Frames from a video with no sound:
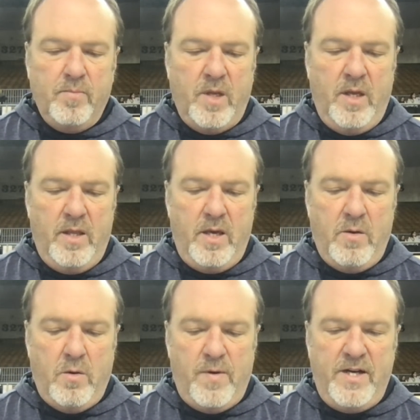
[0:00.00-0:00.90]
in
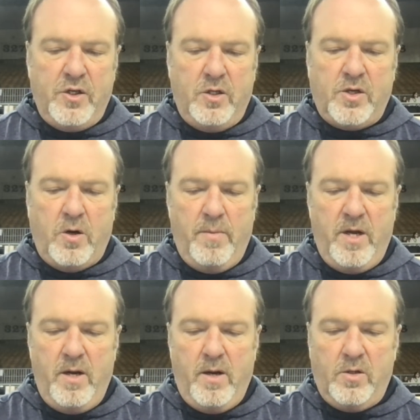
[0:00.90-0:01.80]
the regional
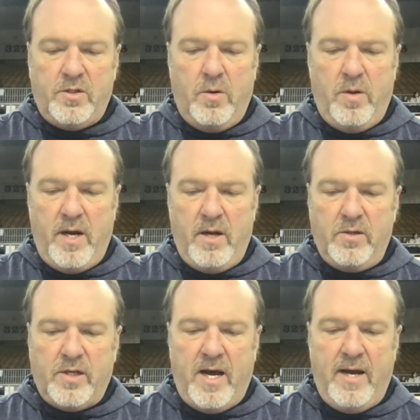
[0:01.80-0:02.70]
tournament, also on that
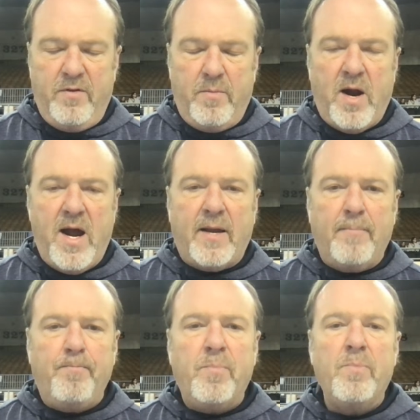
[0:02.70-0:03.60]
other side of the bracket.
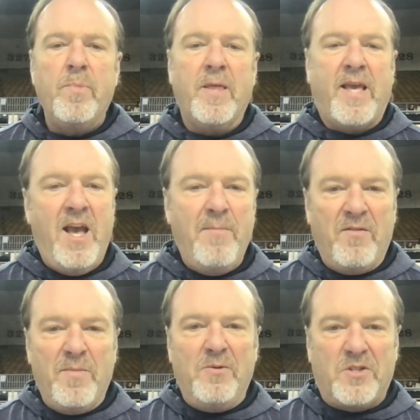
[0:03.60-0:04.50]
The game
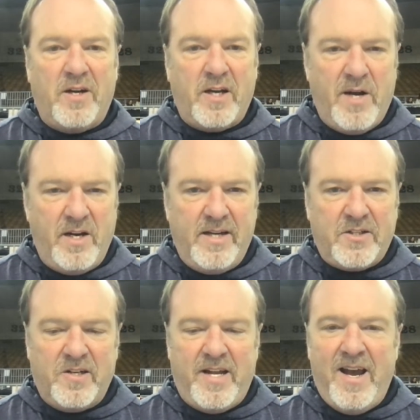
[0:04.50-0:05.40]
everybody was talking about
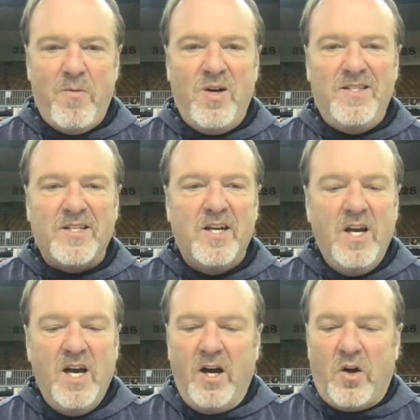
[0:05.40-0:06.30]
yesterday was
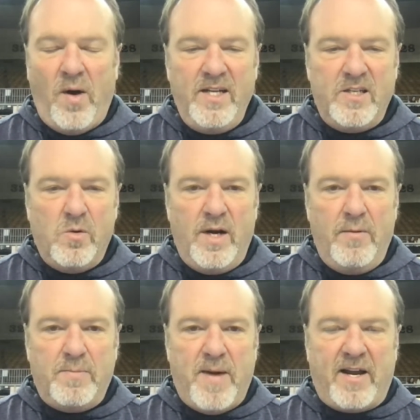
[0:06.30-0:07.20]
a crazy one. It
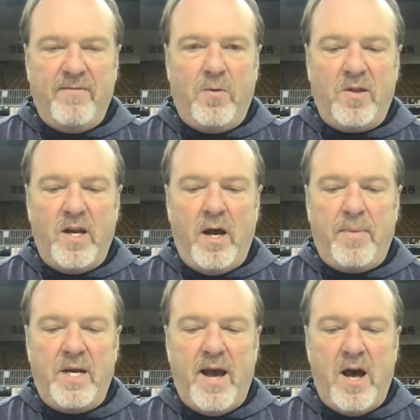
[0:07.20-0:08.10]
was back and forth and
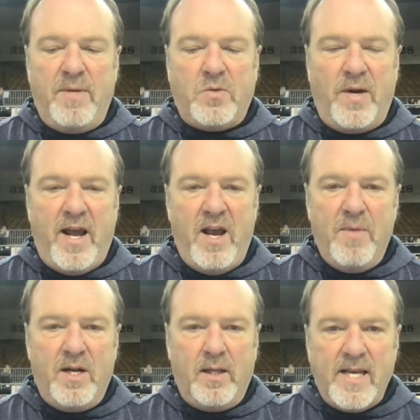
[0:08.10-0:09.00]
up and down between
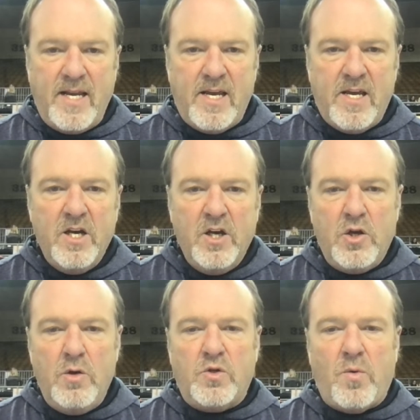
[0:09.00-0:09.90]
Hammond and Leedy,
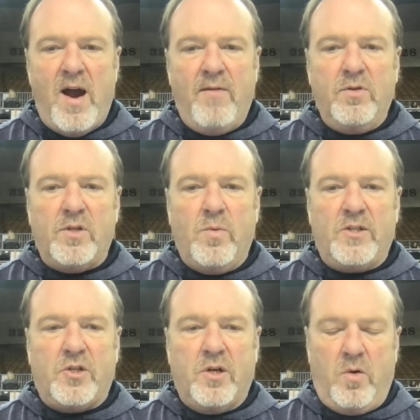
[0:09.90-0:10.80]
huge rivals in
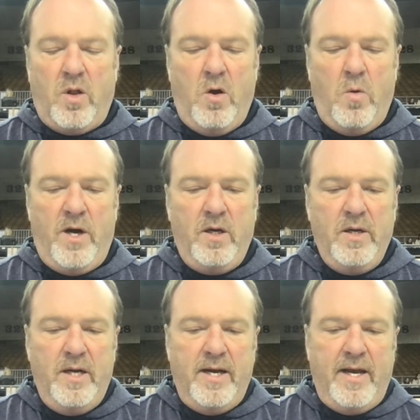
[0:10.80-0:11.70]
western Oklahoma.
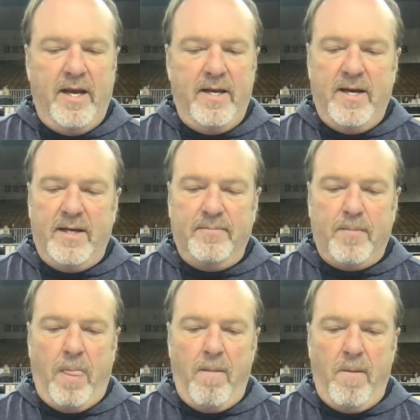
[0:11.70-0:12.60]
And
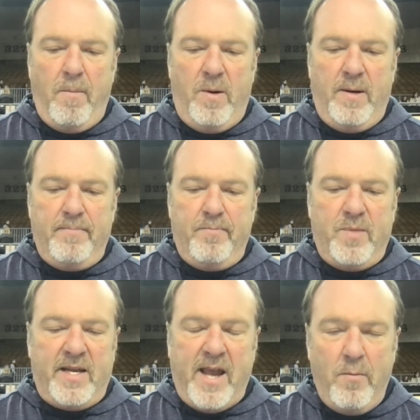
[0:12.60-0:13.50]

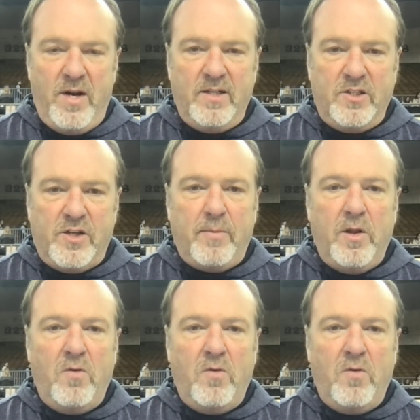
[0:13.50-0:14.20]
that game went into double